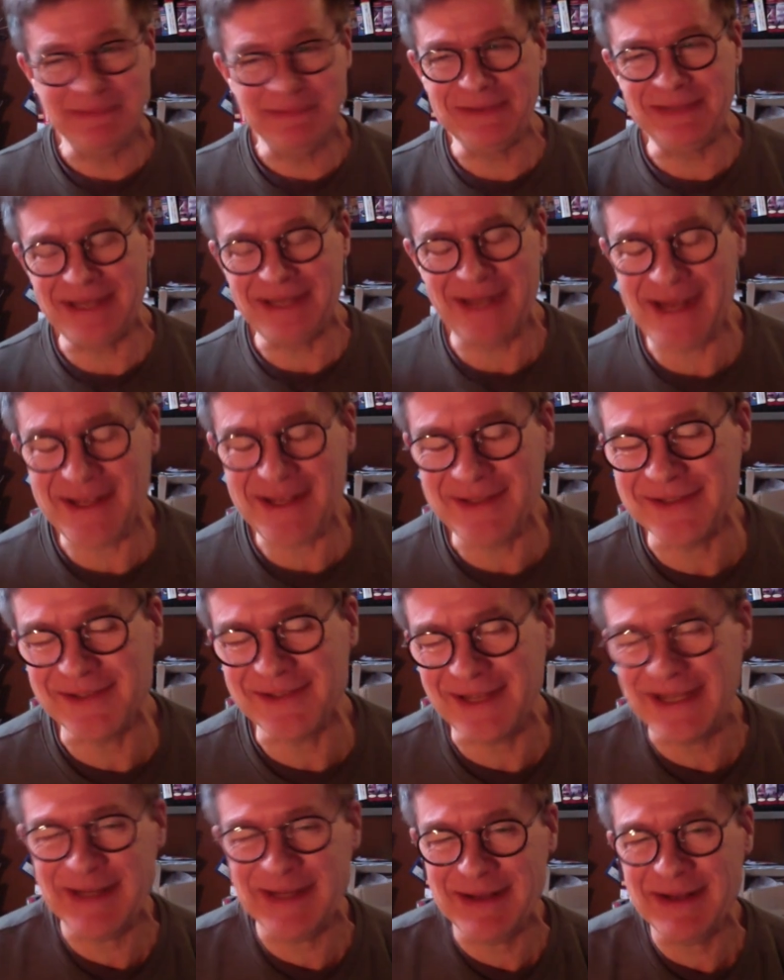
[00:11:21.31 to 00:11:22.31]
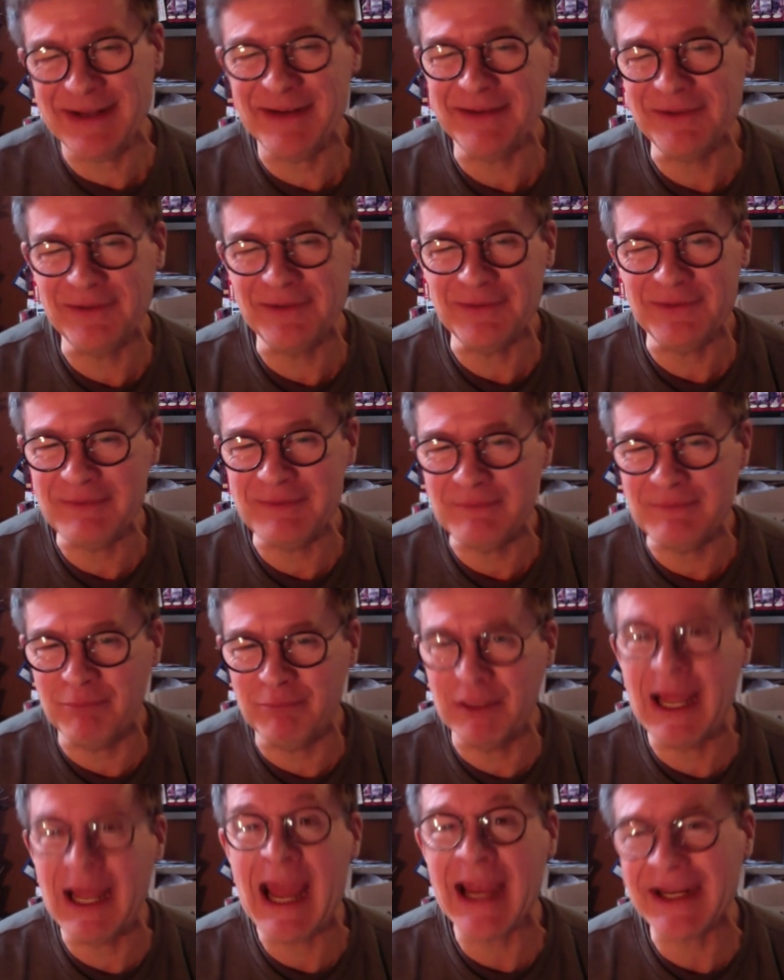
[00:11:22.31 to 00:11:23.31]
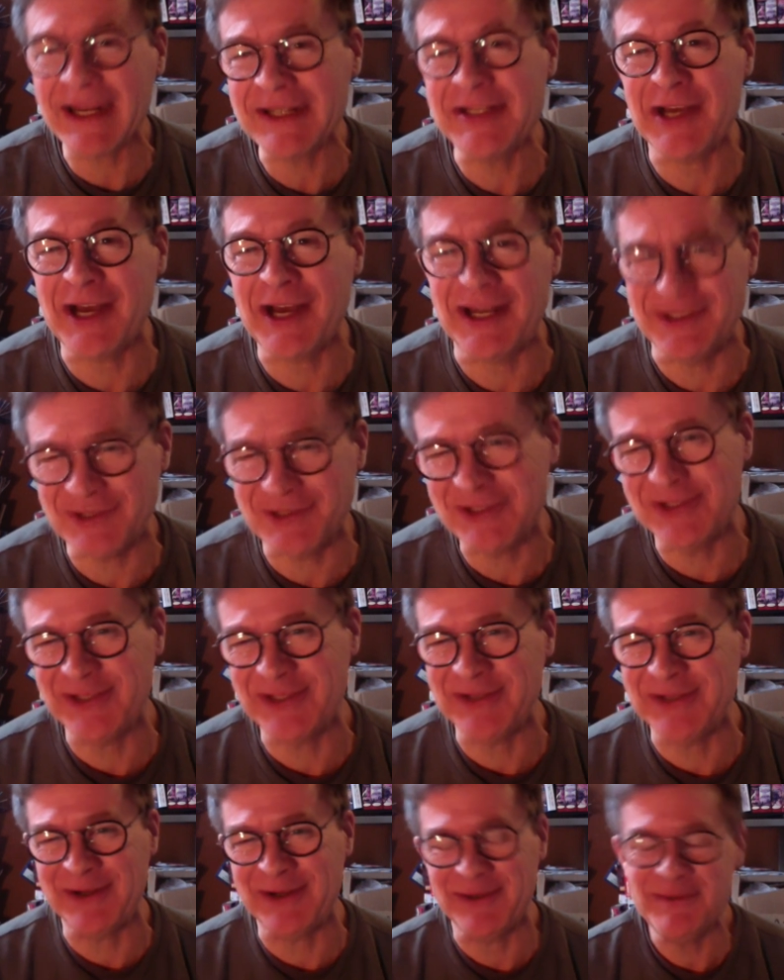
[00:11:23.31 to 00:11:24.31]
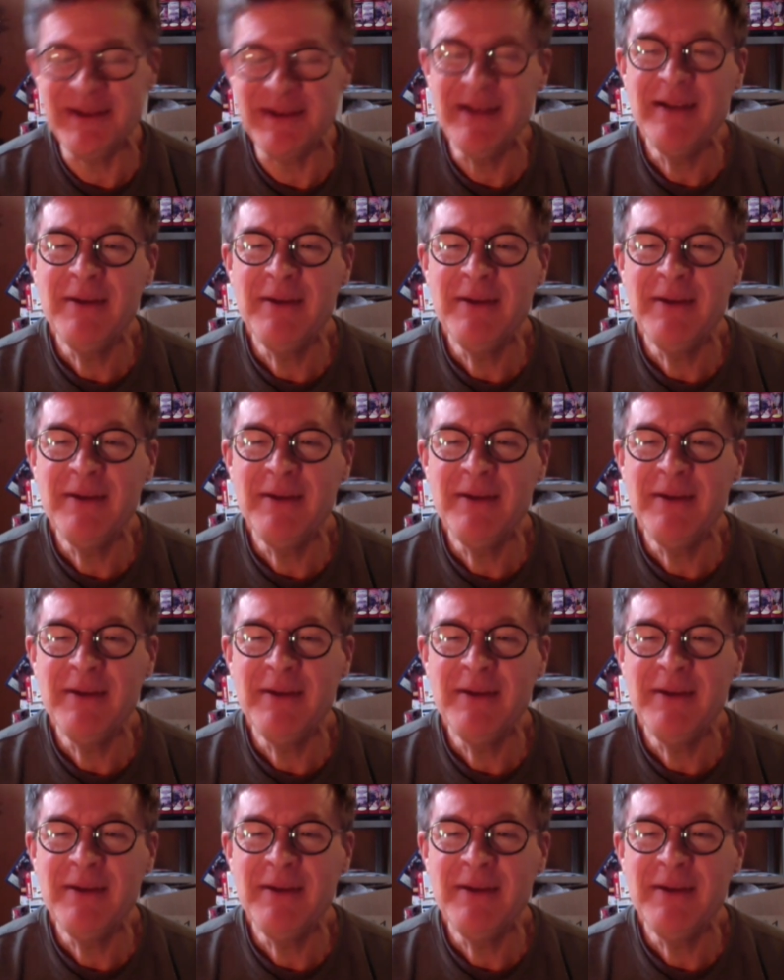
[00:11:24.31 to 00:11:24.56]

that I had this like black touch, you know.